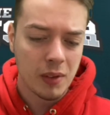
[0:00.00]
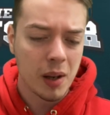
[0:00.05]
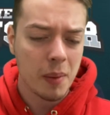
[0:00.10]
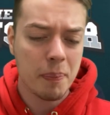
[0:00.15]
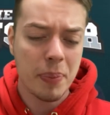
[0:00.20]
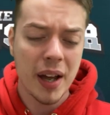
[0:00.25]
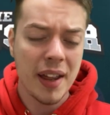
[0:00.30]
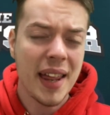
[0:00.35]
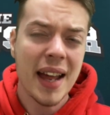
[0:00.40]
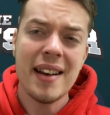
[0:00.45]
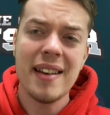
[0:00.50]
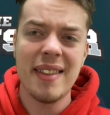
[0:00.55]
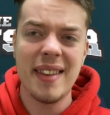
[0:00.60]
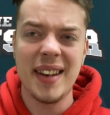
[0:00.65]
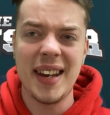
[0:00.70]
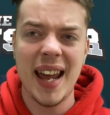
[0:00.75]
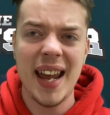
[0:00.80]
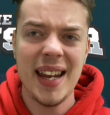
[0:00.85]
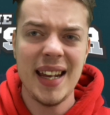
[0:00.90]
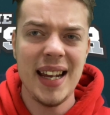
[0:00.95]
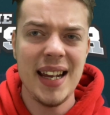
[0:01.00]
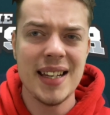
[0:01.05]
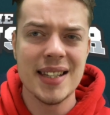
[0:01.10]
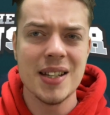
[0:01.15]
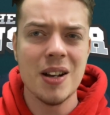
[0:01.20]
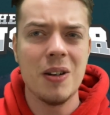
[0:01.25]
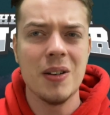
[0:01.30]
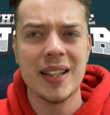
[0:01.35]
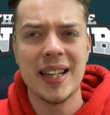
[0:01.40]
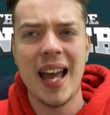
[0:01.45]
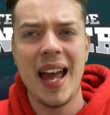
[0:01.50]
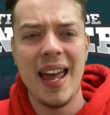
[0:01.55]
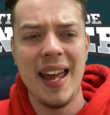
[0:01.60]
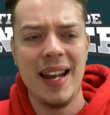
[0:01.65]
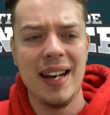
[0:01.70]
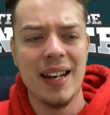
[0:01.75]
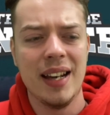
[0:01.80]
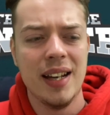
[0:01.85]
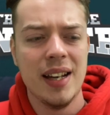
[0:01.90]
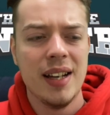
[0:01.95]
But at the end of the day, he's not
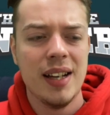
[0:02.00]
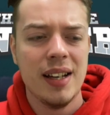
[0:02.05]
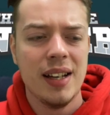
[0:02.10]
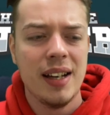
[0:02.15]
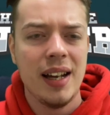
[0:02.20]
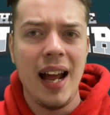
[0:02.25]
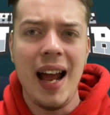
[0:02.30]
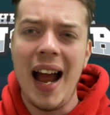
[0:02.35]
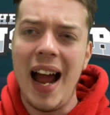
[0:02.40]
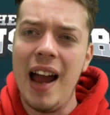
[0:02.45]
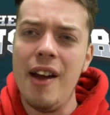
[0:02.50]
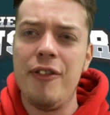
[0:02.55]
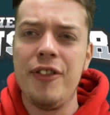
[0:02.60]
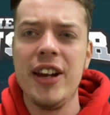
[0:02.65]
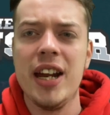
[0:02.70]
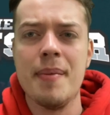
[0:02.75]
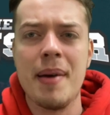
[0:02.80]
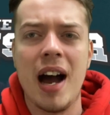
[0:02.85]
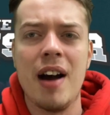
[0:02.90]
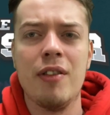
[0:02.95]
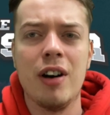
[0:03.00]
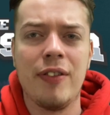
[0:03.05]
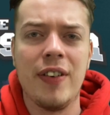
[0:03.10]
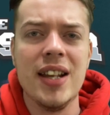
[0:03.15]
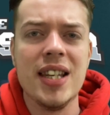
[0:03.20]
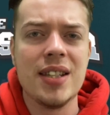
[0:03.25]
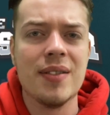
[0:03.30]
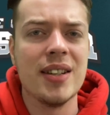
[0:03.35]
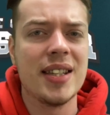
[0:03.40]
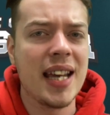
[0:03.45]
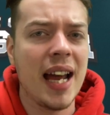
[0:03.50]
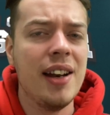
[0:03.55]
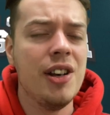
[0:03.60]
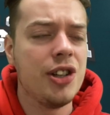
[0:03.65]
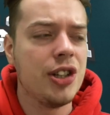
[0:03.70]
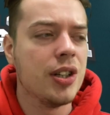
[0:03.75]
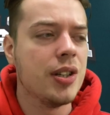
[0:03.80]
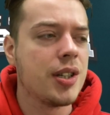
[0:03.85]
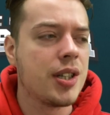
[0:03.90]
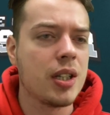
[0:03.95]
getting a hefty amount of offensive
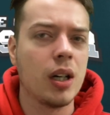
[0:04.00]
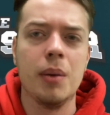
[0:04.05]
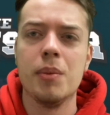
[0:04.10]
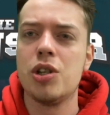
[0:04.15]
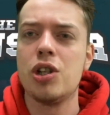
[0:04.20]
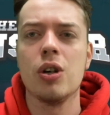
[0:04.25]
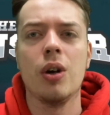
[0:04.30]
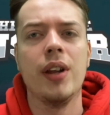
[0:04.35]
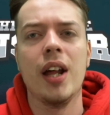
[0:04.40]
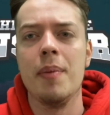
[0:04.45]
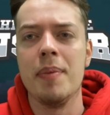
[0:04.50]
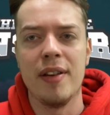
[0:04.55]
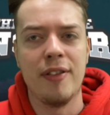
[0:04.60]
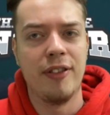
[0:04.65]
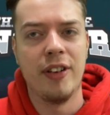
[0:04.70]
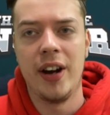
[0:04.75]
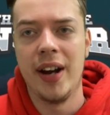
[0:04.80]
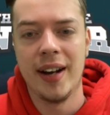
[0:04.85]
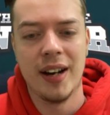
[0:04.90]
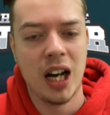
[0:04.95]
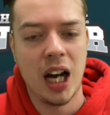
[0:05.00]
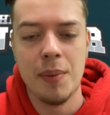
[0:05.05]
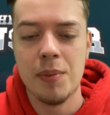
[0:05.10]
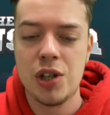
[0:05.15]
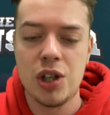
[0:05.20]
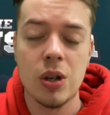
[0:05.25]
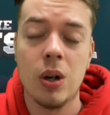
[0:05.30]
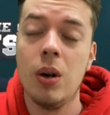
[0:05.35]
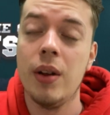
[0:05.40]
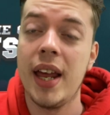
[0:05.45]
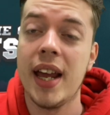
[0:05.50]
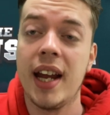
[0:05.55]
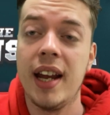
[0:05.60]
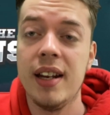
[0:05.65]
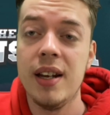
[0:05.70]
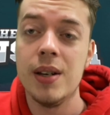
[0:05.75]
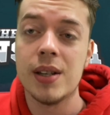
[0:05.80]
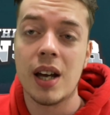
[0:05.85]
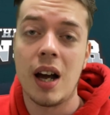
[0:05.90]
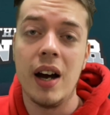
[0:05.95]
attention. So I'm sure they'll be fine. Like, I'm sure they could
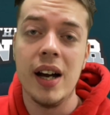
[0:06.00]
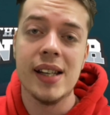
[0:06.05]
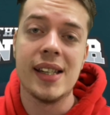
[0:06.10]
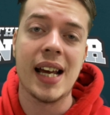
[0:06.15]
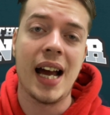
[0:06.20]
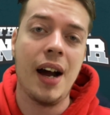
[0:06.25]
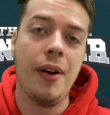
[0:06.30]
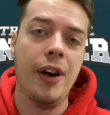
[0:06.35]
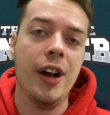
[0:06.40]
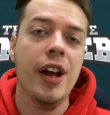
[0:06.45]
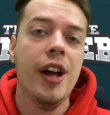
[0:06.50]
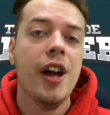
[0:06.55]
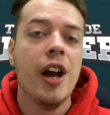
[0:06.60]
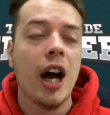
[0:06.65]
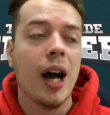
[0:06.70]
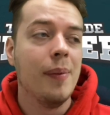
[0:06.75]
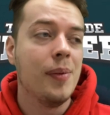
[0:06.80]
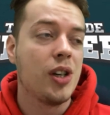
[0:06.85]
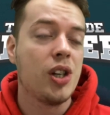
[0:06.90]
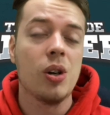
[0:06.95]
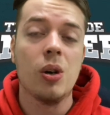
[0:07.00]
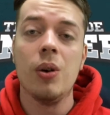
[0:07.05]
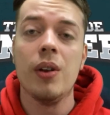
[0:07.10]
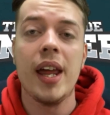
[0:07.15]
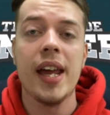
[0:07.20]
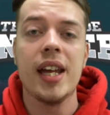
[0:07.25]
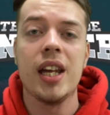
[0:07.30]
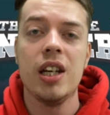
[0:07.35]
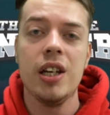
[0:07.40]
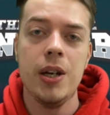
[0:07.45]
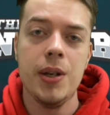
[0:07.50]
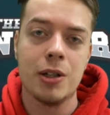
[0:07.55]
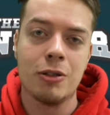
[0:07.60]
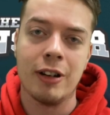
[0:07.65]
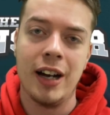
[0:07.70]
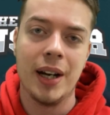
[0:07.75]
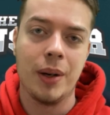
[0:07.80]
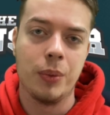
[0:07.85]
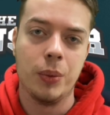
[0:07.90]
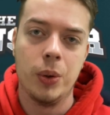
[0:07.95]
use Hightower. I'm sure they could use
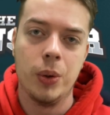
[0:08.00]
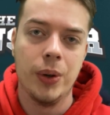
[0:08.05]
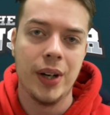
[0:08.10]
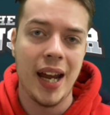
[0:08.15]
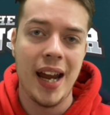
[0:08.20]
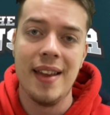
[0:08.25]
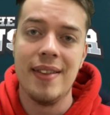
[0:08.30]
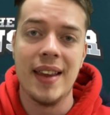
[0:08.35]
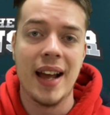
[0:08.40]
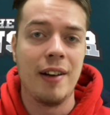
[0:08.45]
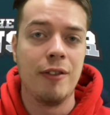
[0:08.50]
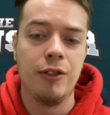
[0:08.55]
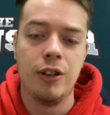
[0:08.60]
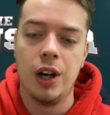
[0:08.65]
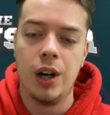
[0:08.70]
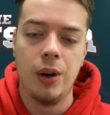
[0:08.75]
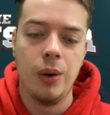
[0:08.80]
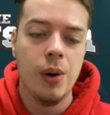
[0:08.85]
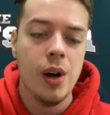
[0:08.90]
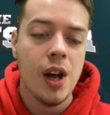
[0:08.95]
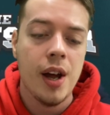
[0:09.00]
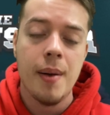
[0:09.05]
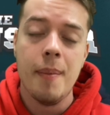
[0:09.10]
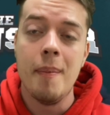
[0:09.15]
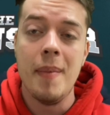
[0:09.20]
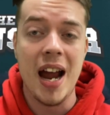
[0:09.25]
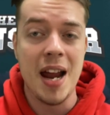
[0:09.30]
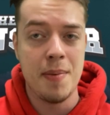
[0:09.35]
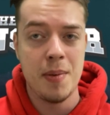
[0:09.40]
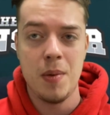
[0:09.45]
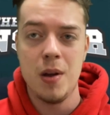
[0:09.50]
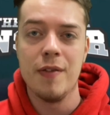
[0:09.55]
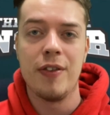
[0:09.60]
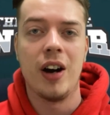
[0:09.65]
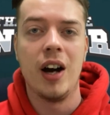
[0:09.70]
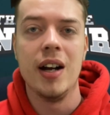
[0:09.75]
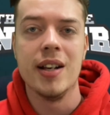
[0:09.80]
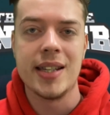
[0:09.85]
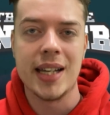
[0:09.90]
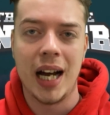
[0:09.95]
Greg Ward in that role. Maybe move
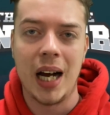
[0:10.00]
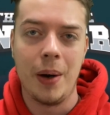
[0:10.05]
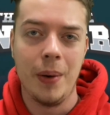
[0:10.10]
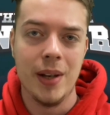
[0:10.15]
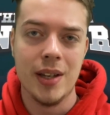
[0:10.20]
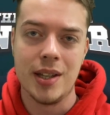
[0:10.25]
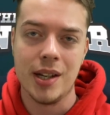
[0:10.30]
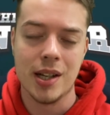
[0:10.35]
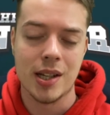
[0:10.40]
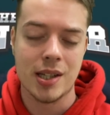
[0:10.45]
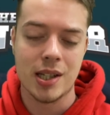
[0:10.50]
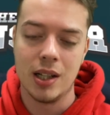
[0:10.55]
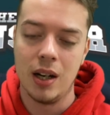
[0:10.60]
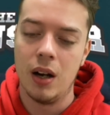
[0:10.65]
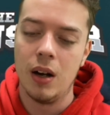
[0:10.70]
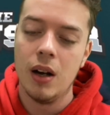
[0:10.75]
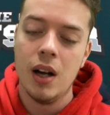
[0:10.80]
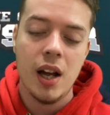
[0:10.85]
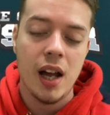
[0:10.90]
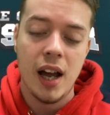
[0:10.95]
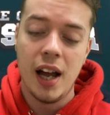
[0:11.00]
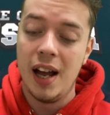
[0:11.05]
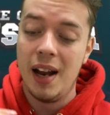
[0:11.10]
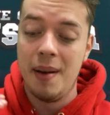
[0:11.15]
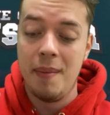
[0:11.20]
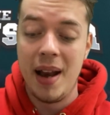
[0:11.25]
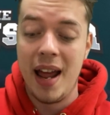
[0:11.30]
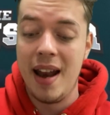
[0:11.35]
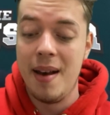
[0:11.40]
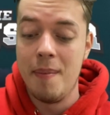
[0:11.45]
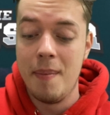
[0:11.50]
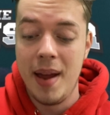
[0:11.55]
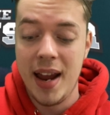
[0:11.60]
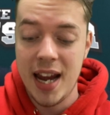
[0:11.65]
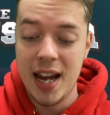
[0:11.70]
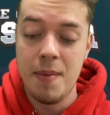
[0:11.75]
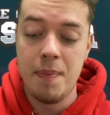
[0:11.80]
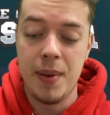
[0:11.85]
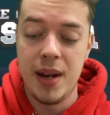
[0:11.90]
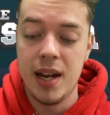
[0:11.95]
Hightower into the slot. And then
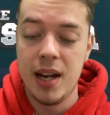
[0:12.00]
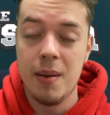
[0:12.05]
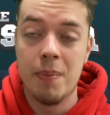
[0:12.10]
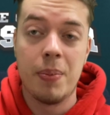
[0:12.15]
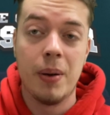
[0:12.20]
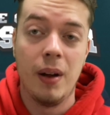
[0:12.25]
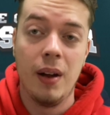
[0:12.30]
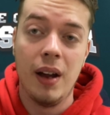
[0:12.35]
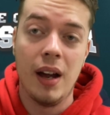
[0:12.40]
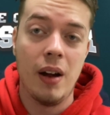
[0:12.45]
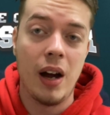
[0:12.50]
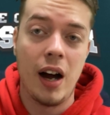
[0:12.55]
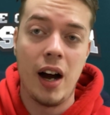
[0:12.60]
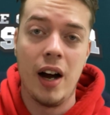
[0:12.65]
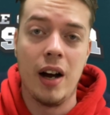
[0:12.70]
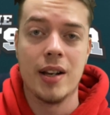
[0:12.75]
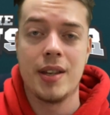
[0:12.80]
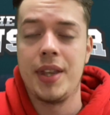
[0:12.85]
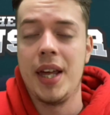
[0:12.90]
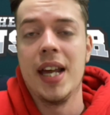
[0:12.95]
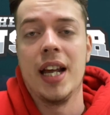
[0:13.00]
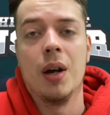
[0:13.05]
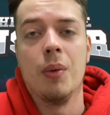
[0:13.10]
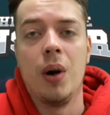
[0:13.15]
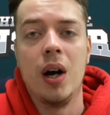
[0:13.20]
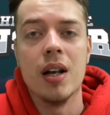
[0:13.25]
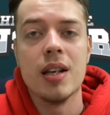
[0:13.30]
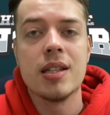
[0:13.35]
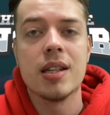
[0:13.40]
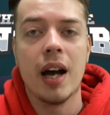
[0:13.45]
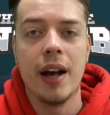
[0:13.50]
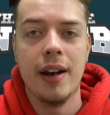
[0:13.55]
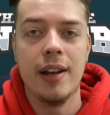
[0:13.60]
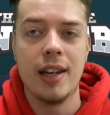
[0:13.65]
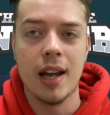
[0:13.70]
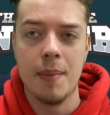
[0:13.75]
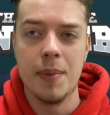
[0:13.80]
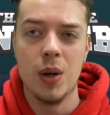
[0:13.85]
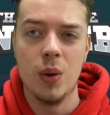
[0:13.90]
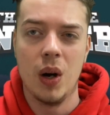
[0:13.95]
maybe put Arthega Whiteside at
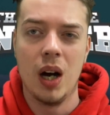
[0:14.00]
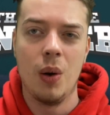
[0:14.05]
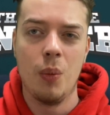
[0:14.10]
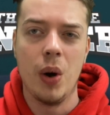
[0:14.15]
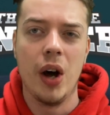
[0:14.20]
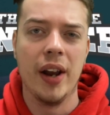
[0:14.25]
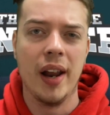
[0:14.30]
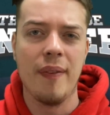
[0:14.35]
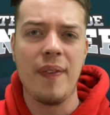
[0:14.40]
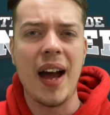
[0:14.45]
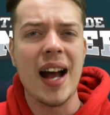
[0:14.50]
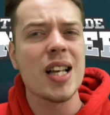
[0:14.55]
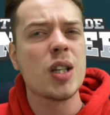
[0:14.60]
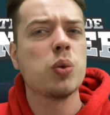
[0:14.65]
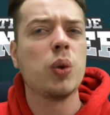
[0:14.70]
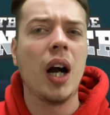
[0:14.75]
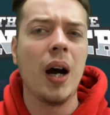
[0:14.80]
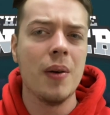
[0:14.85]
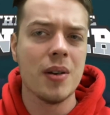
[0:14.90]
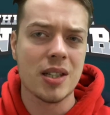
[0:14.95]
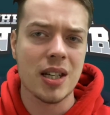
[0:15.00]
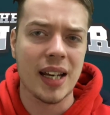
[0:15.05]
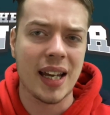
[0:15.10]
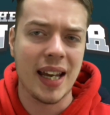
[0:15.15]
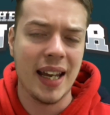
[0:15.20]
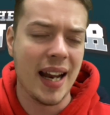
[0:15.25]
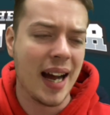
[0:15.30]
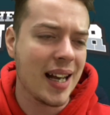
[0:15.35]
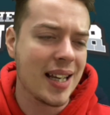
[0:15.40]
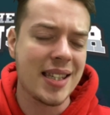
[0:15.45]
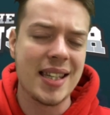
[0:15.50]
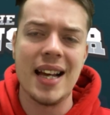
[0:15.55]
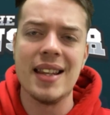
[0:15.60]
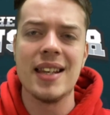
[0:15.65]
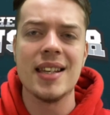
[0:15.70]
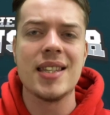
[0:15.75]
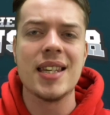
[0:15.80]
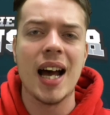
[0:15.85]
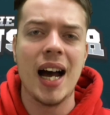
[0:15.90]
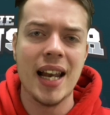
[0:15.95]
WR1. Like, that's what I was looking at. I said
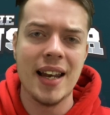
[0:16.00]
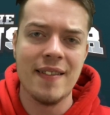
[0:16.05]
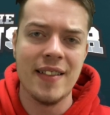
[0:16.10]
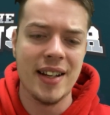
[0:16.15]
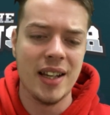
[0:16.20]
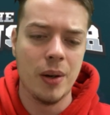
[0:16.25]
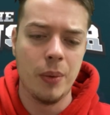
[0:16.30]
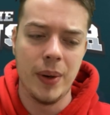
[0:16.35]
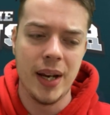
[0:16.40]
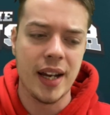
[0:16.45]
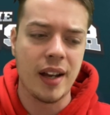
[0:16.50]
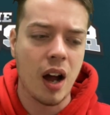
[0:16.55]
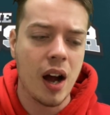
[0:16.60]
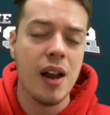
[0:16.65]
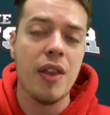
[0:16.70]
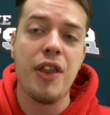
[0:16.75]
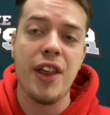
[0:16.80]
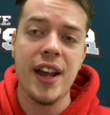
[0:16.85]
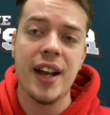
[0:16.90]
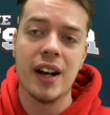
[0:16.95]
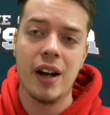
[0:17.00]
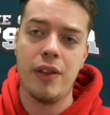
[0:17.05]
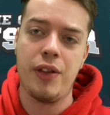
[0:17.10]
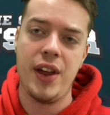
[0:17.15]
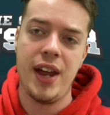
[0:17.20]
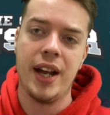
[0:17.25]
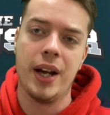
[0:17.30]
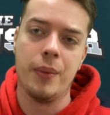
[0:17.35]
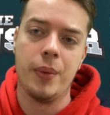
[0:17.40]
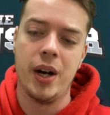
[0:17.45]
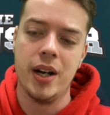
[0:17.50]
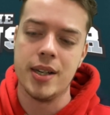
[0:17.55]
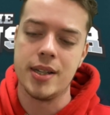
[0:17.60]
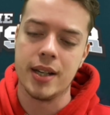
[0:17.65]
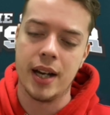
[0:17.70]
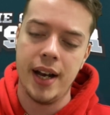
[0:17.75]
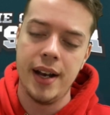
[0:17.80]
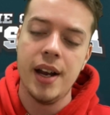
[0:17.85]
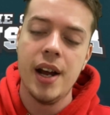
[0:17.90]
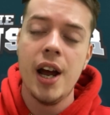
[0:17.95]
this earlier in the week. I think Arthega
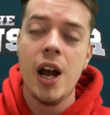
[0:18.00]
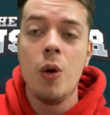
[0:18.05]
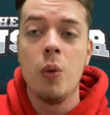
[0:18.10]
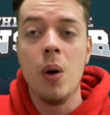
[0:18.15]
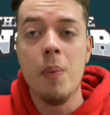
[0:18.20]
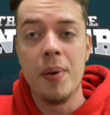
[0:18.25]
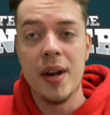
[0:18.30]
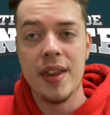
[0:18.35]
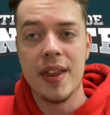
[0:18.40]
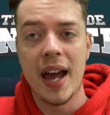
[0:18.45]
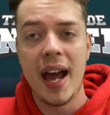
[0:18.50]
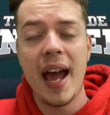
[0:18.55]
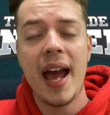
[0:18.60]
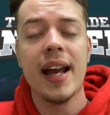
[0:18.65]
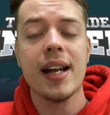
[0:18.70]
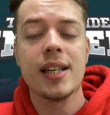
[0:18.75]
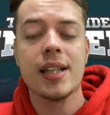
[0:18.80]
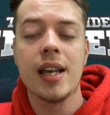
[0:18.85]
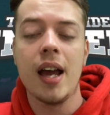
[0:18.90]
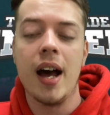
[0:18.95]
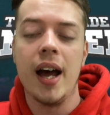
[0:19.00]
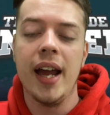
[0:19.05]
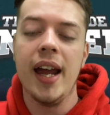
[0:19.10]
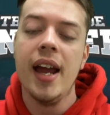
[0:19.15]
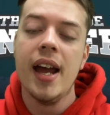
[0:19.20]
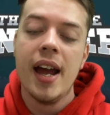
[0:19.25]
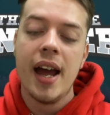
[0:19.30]
Whiteside would be the X guy.